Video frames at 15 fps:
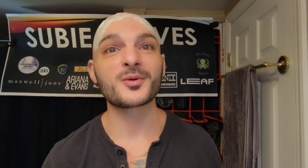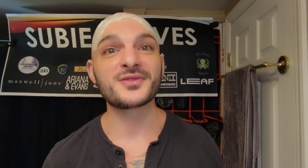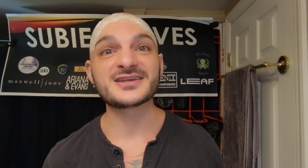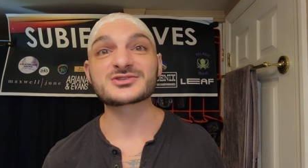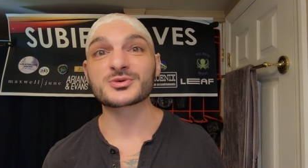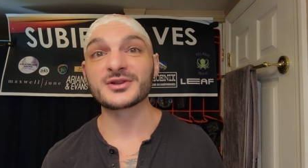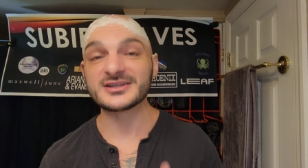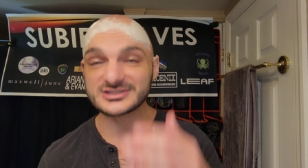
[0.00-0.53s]
when
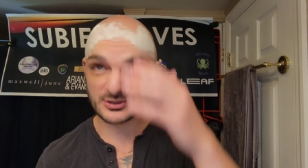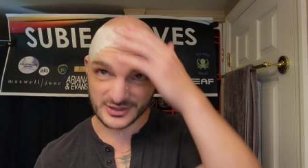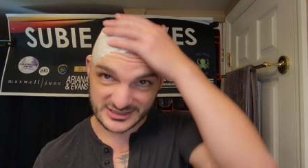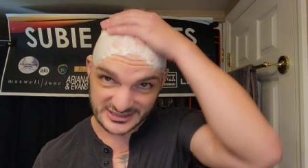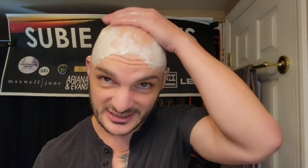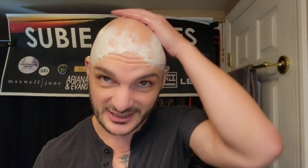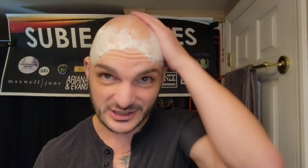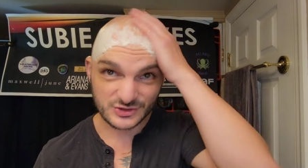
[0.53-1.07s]
this release. So this
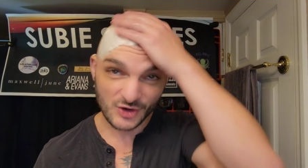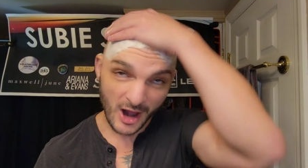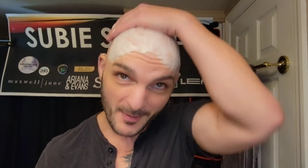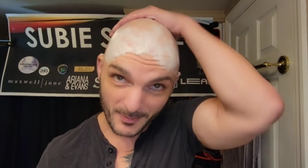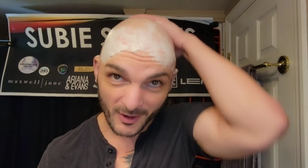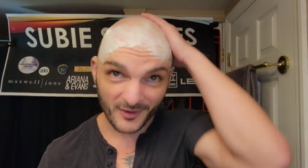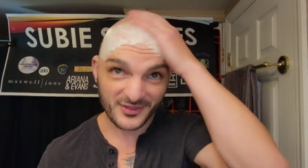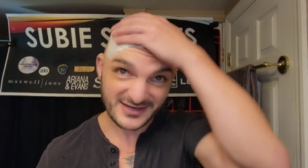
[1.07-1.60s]
is going to
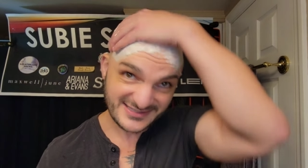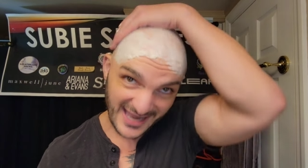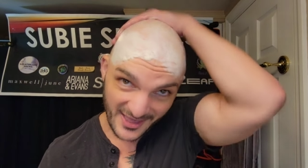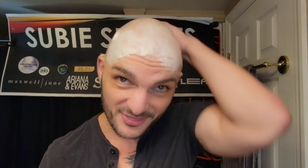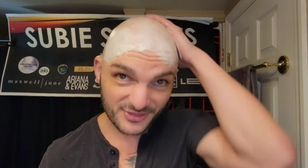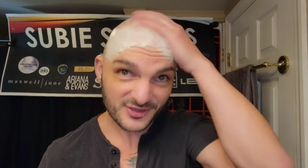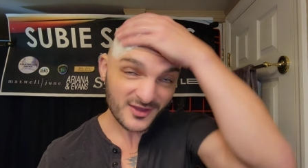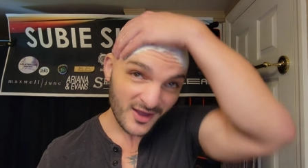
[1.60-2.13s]
drop on the
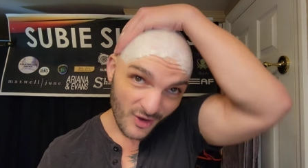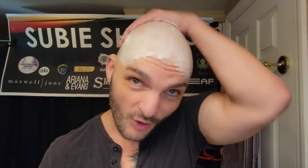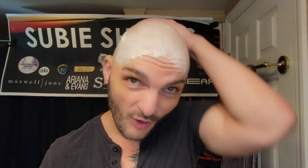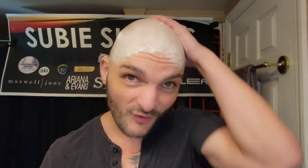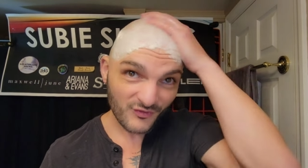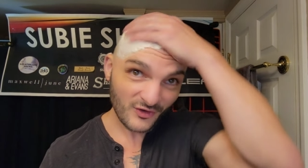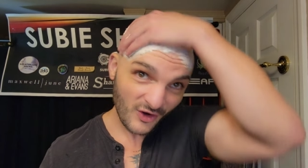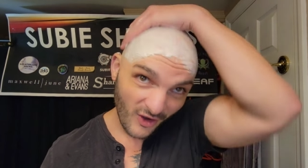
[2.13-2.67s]
10th
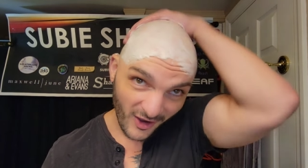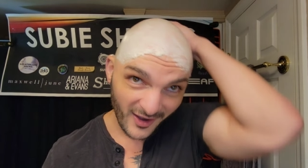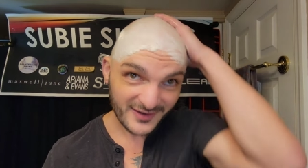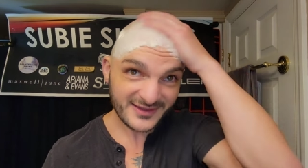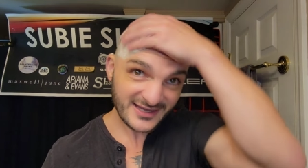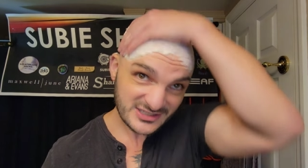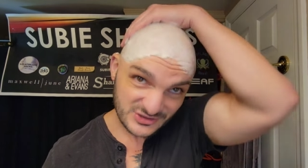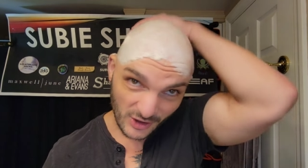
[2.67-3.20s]
over on
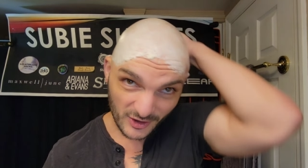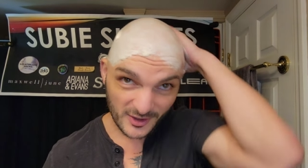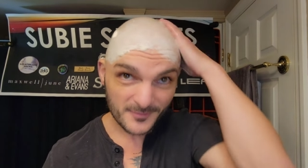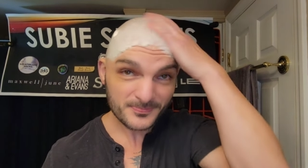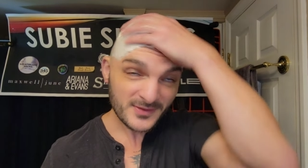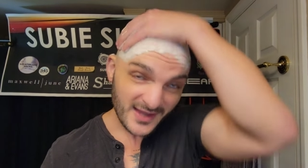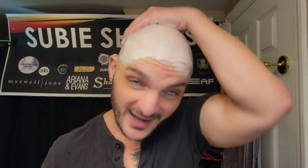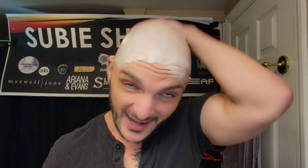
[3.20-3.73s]
Kickstarter.
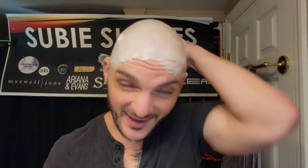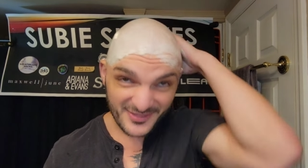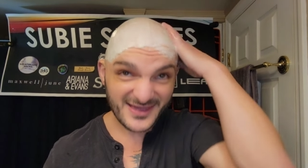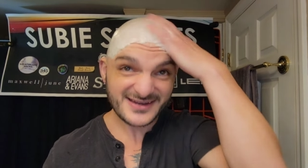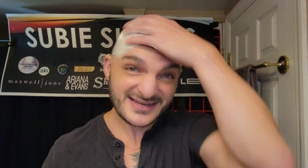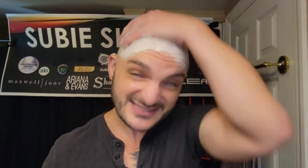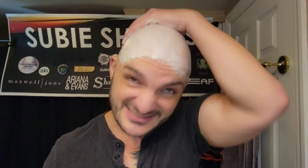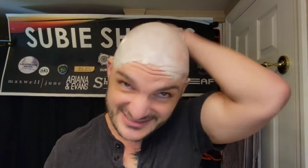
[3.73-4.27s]
And
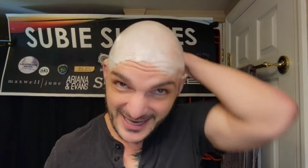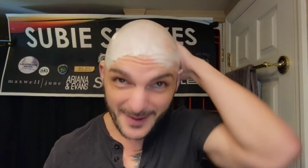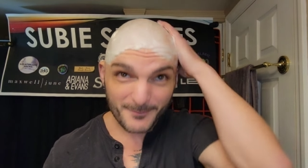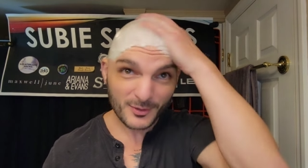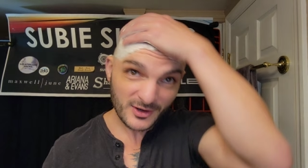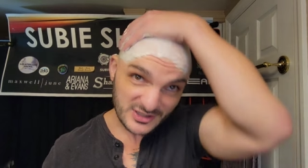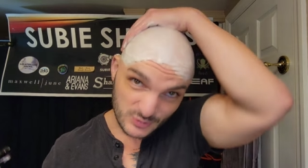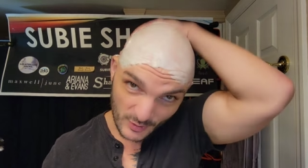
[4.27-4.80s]
then
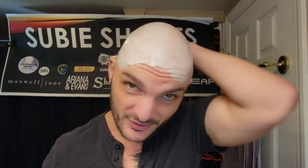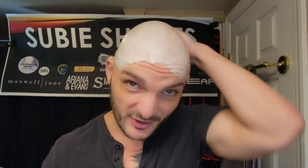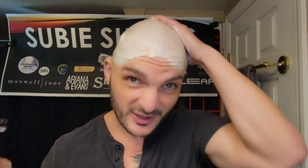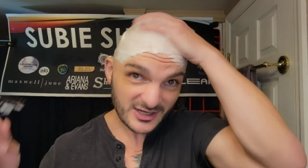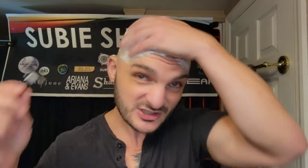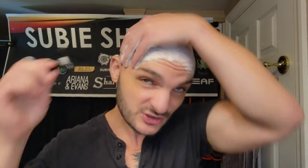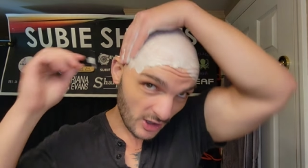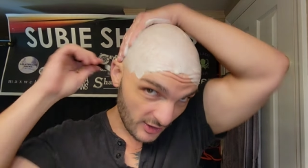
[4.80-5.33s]
December is when they're
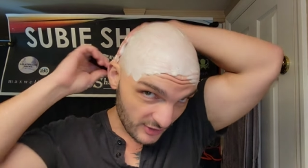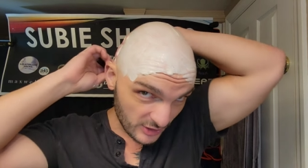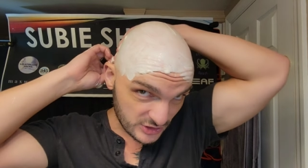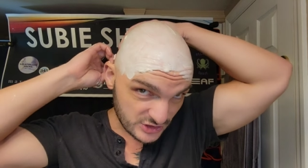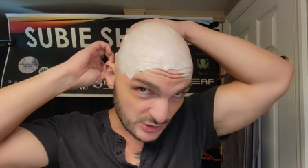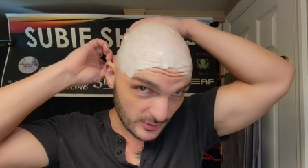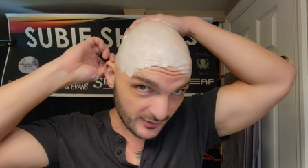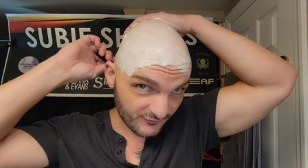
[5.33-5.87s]
going to start, they're
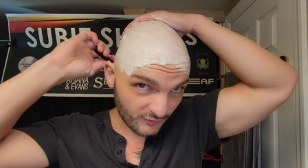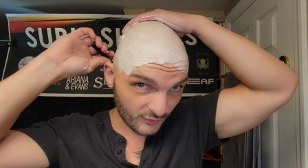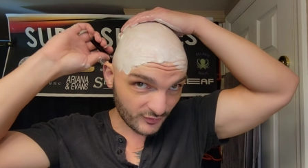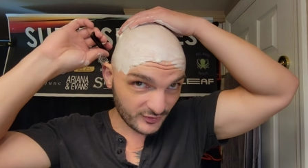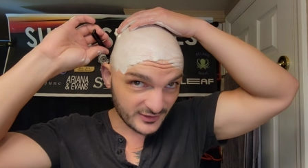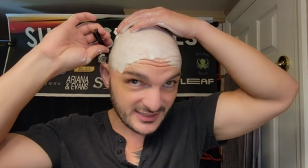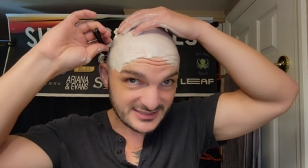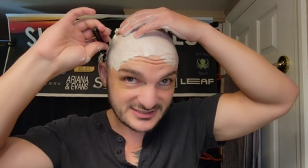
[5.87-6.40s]
shooting for
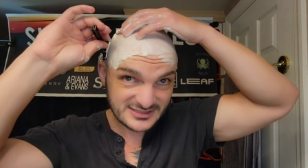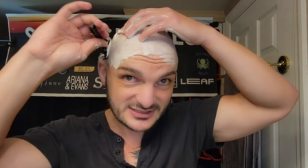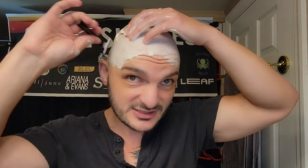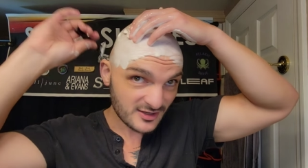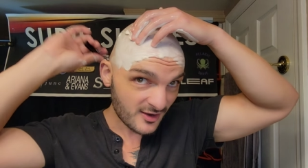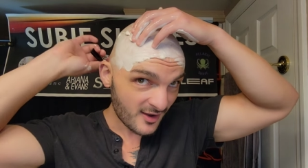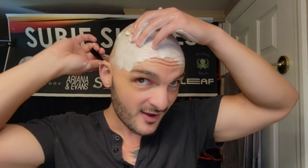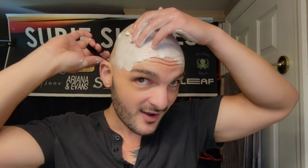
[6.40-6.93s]

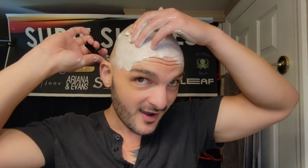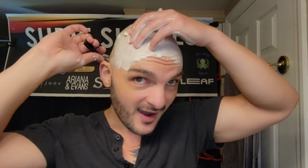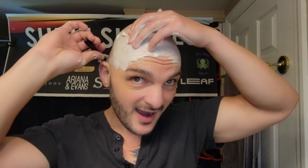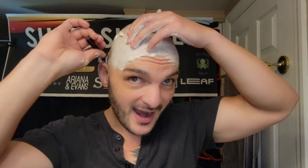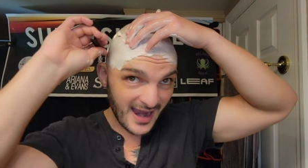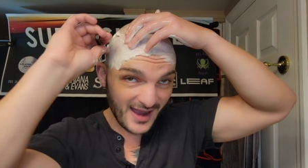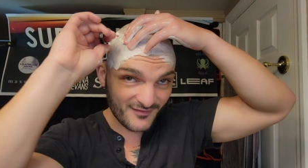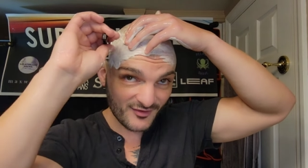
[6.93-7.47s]
releases.
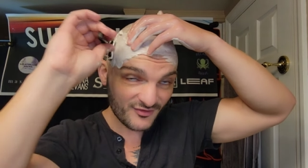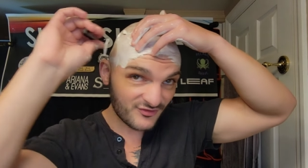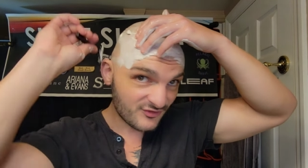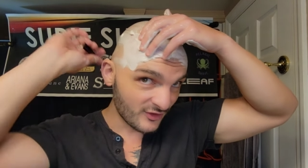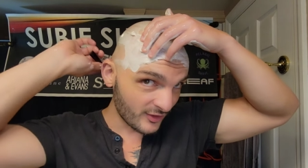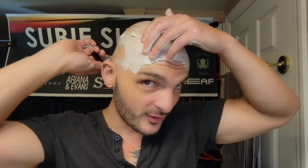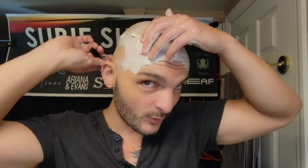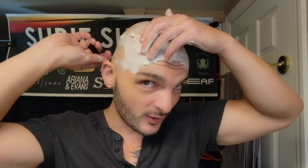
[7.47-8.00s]
I have a
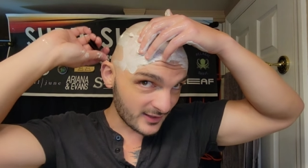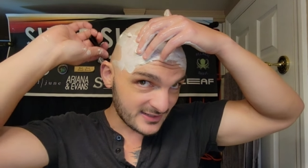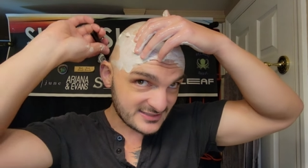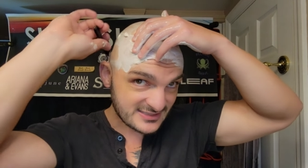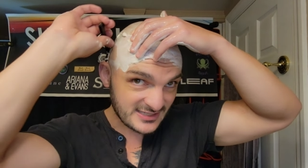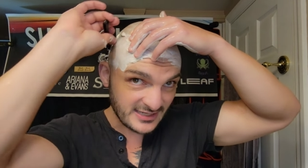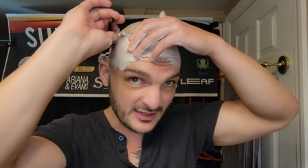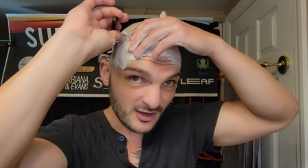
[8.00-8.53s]
feeling we're going to
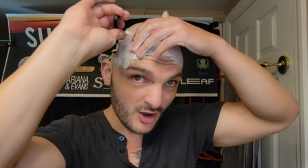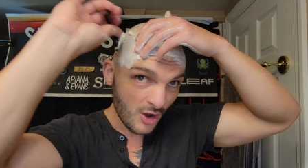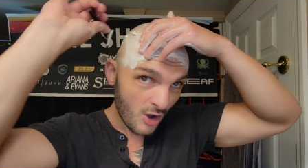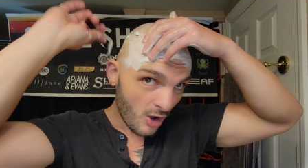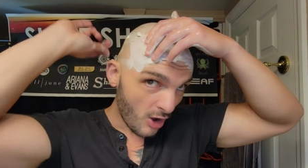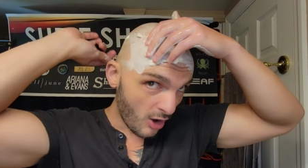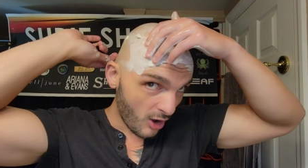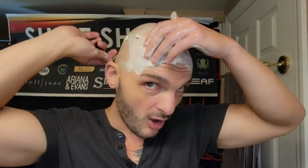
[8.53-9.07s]
see
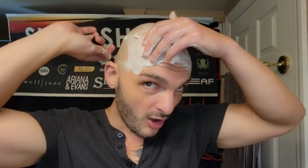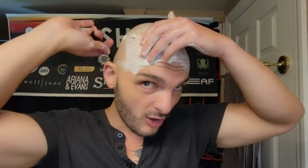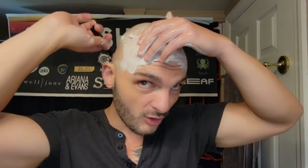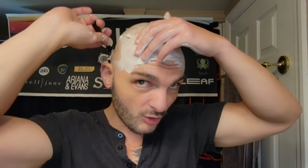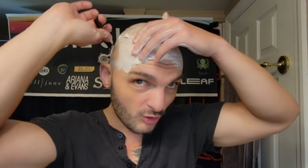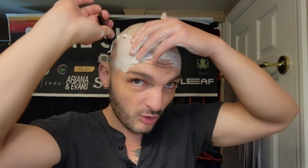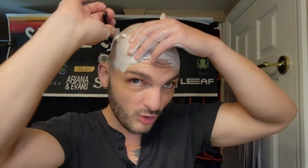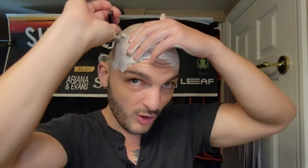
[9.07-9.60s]
a
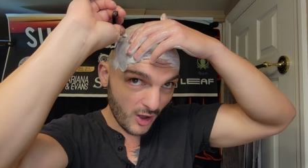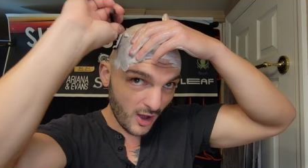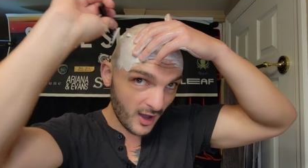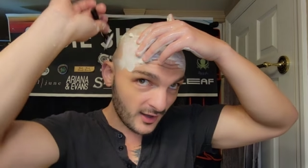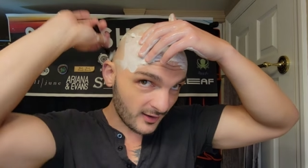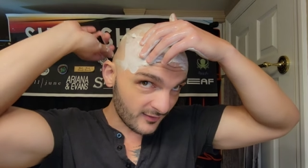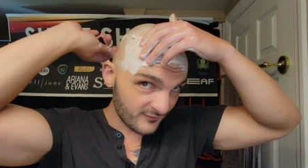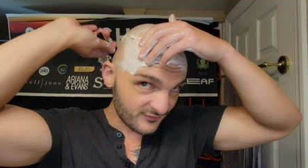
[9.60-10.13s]

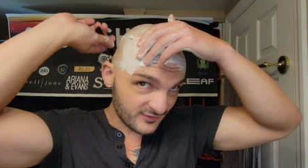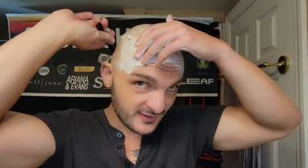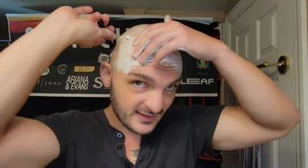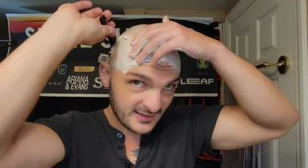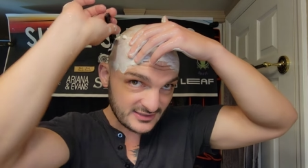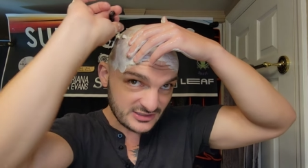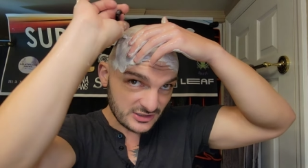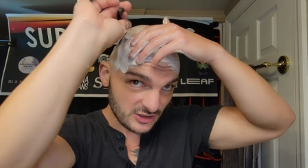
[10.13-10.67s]
lot of these